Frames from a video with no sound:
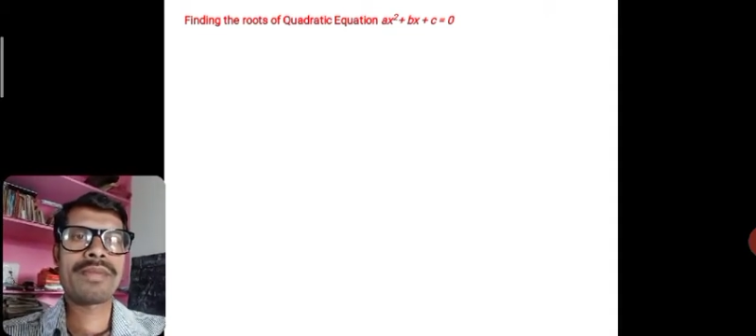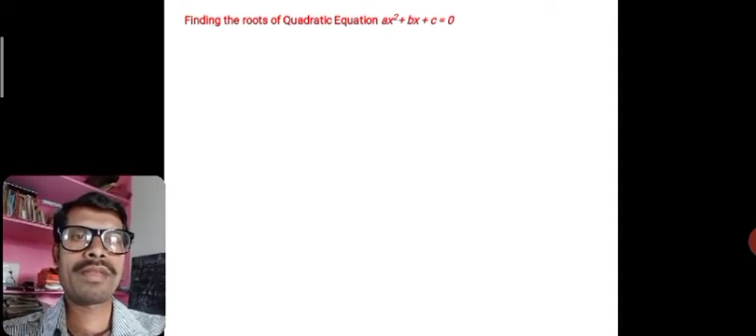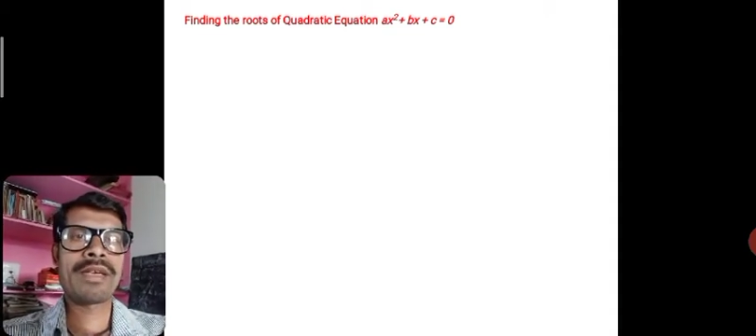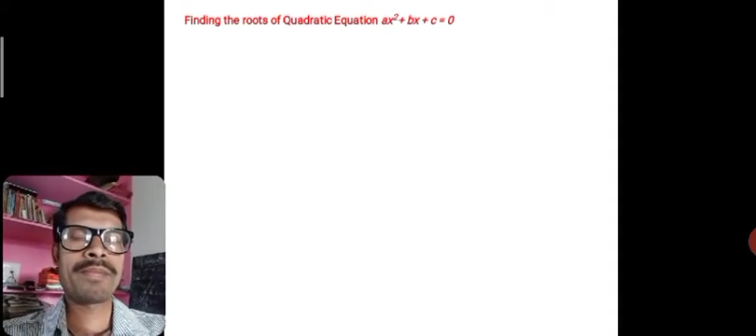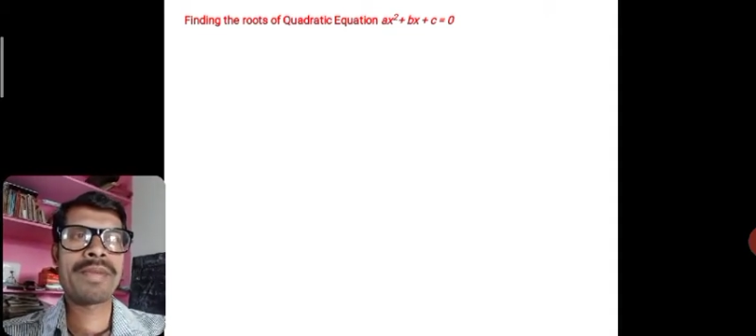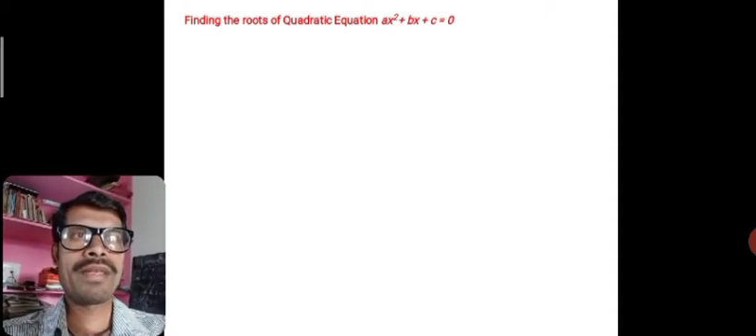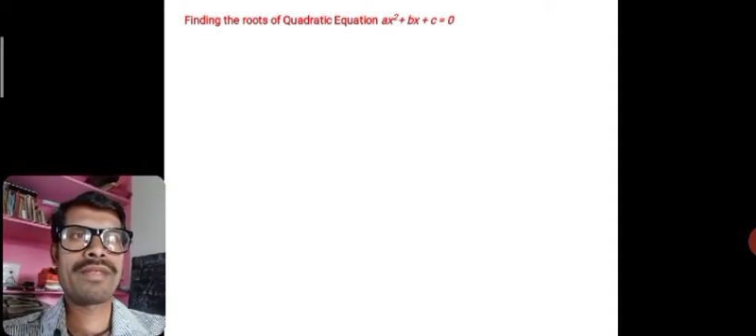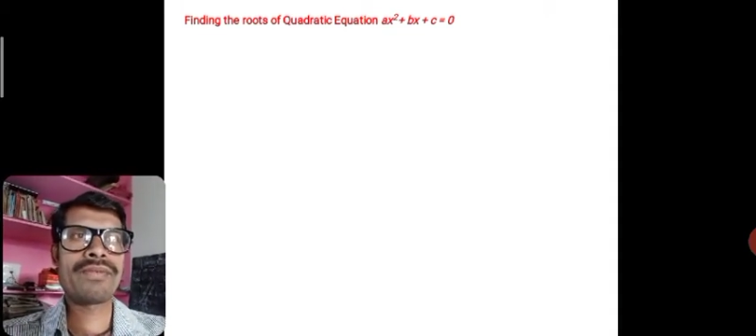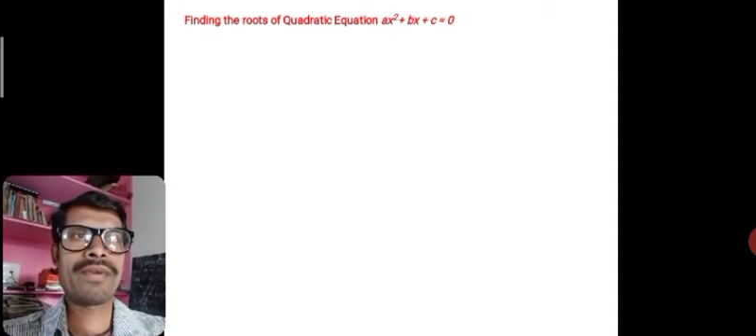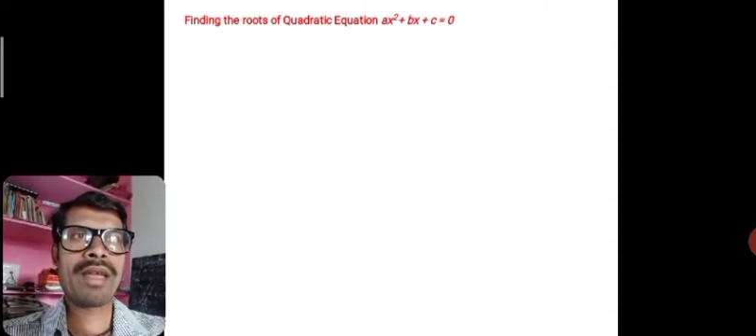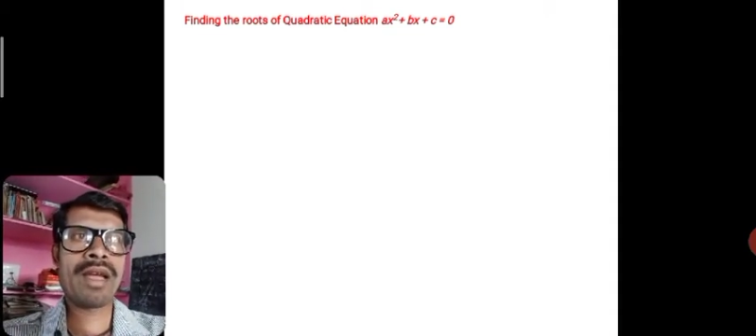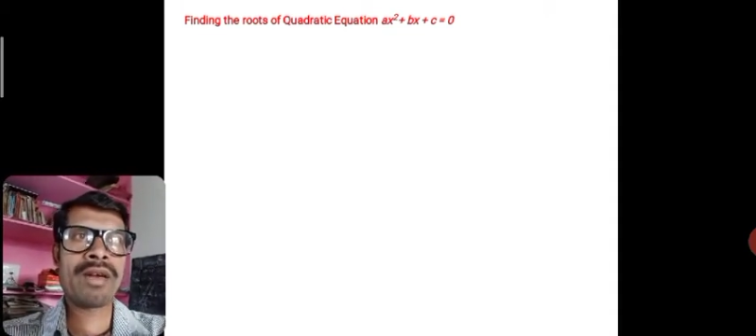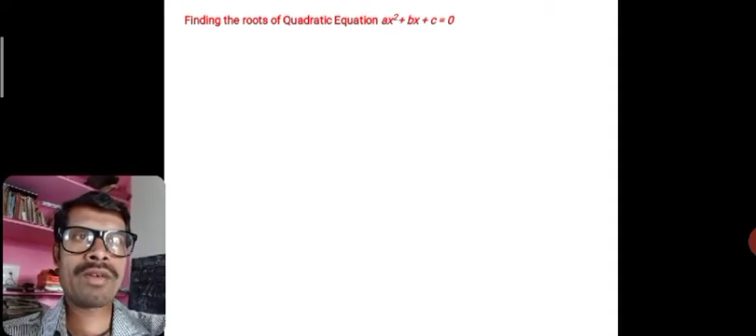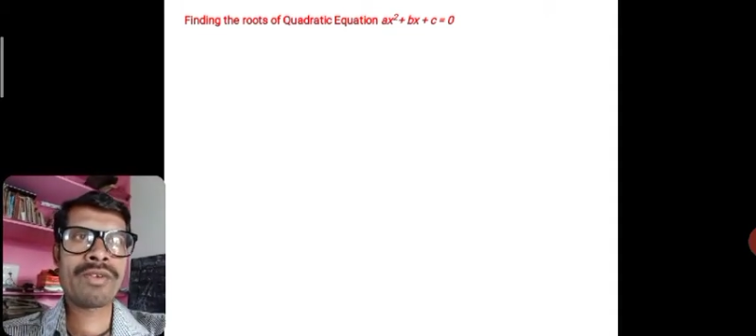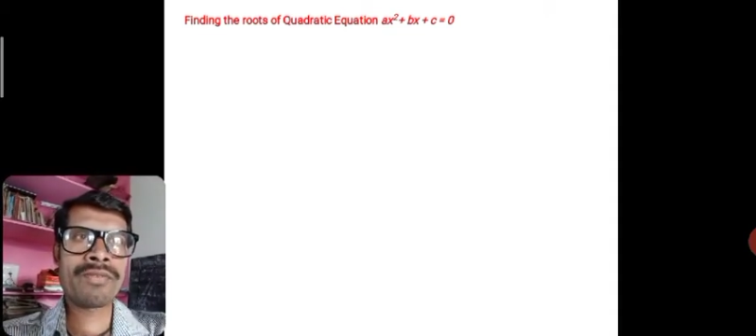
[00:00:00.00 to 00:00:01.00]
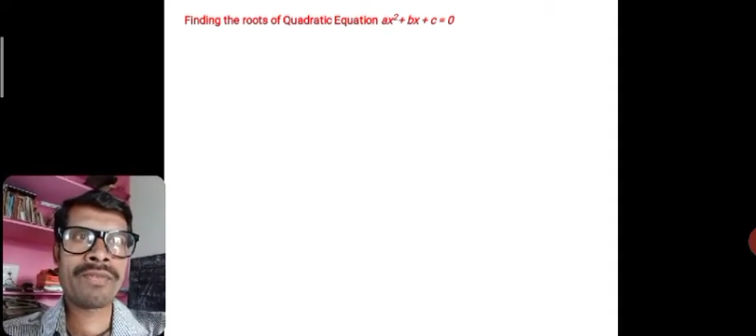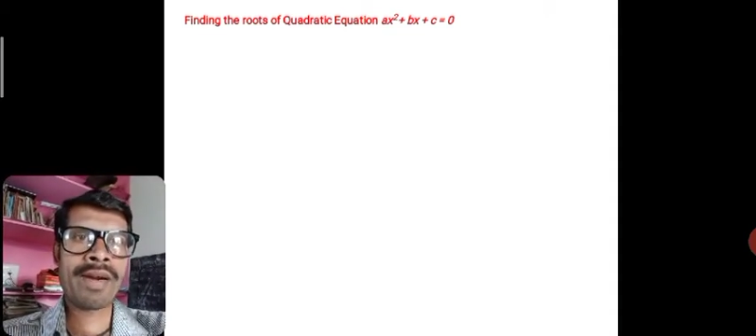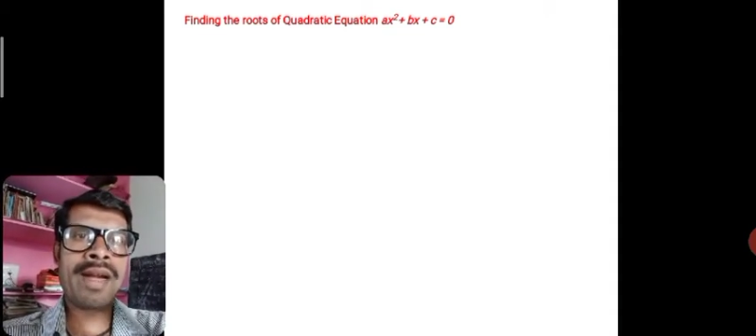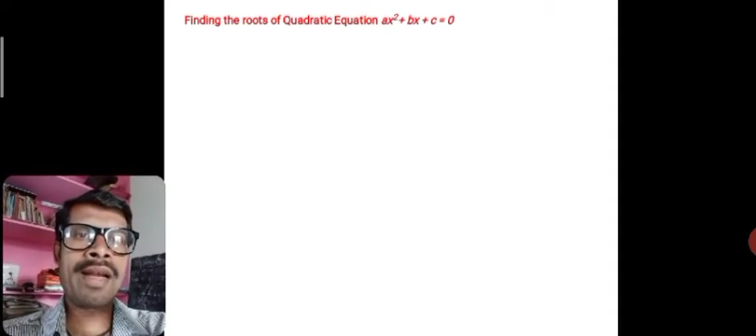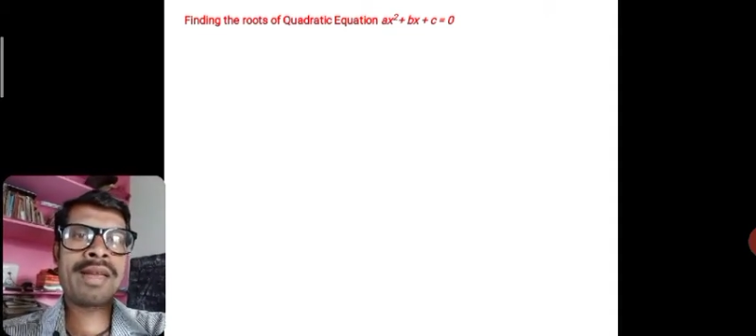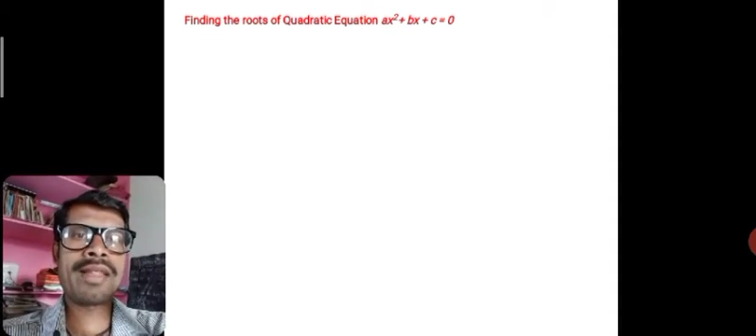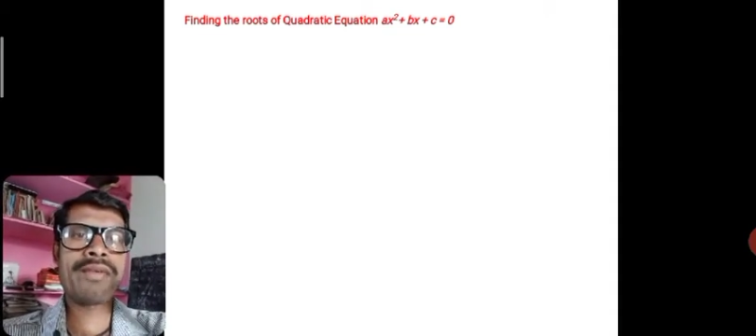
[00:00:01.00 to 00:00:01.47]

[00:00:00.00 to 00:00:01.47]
That means we have to find